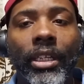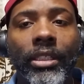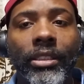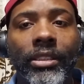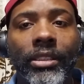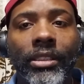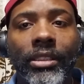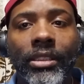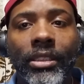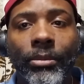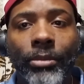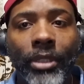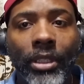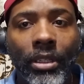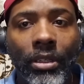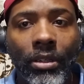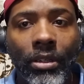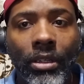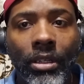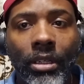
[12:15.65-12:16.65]

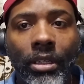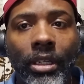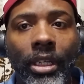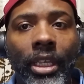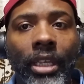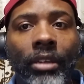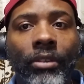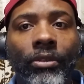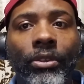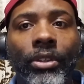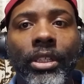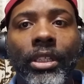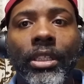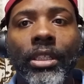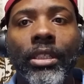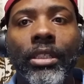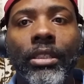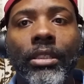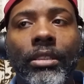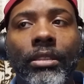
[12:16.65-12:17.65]
seminar,
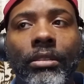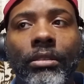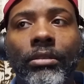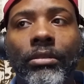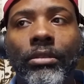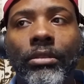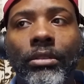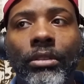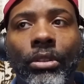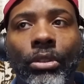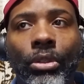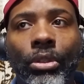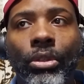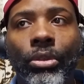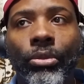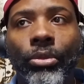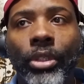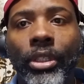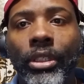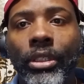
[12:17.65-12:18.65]
every
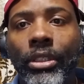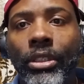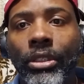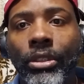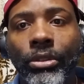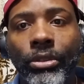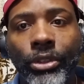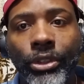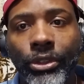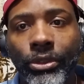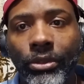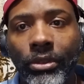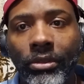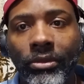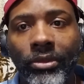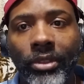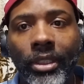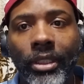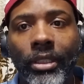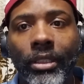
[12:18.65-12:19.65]
Korean culture
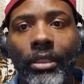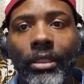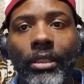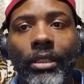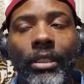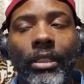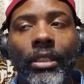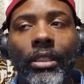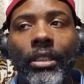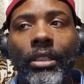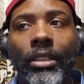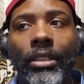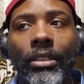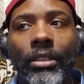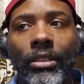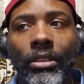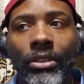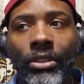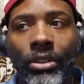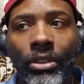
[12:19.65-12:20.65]
event.
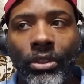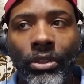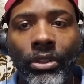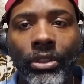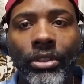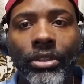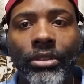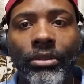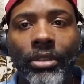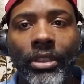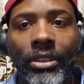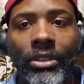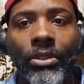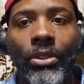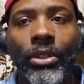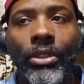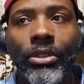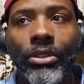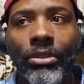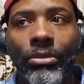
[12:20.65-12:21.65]
It's
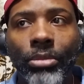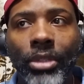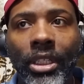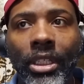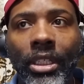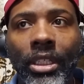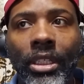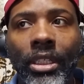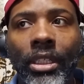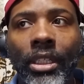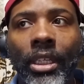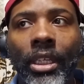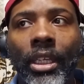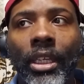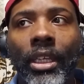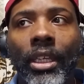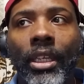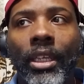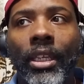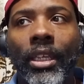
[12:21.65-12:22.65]
going to be,
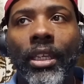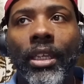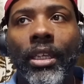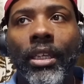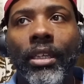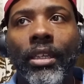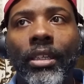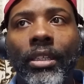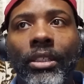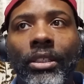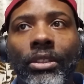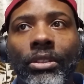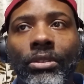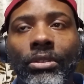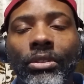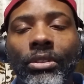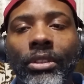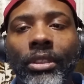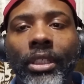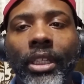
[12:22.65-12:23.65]
you
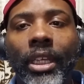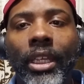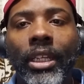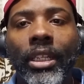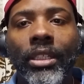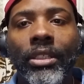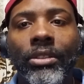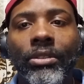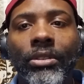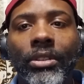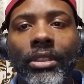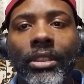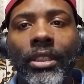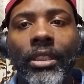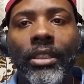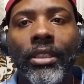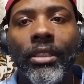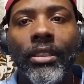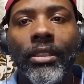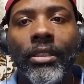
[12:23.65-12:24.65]
look at it and you'll
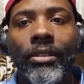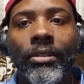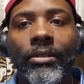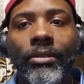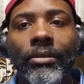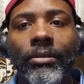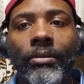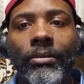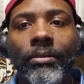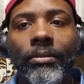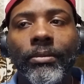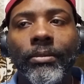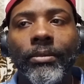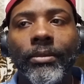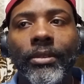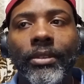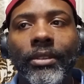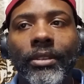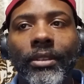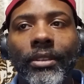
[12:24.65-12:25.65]
think,
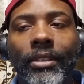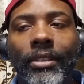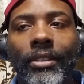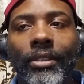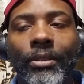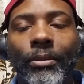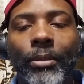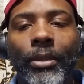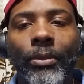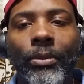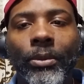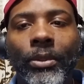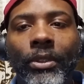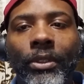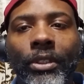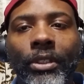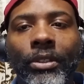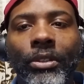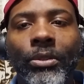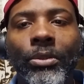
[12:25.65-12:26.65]
you'll be
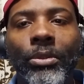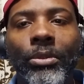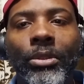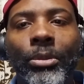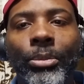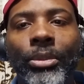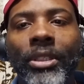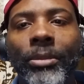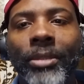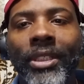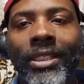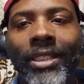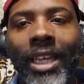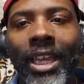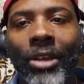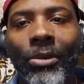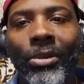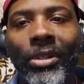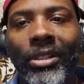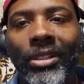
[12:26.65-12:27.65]
wondering, you put them in
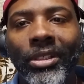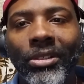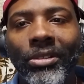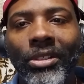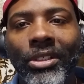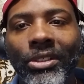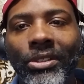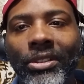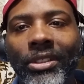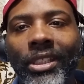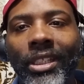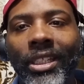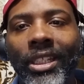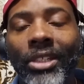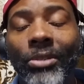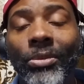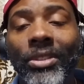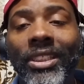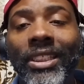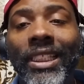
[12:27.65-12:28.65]
Taekwondo because you're thinking
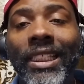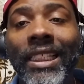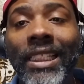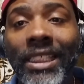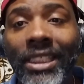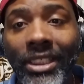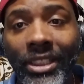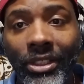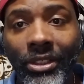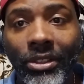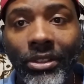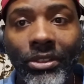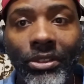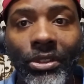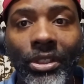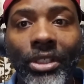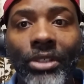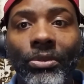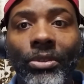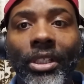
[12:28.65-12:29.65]
it was easier.
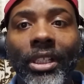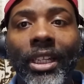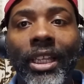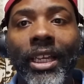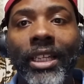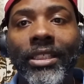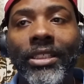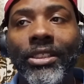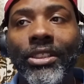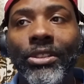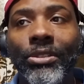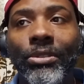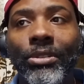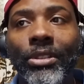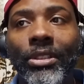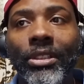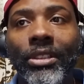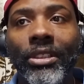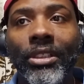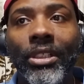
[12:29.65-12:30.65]
You didn't realize that you
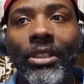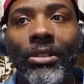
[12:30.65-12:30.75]
were,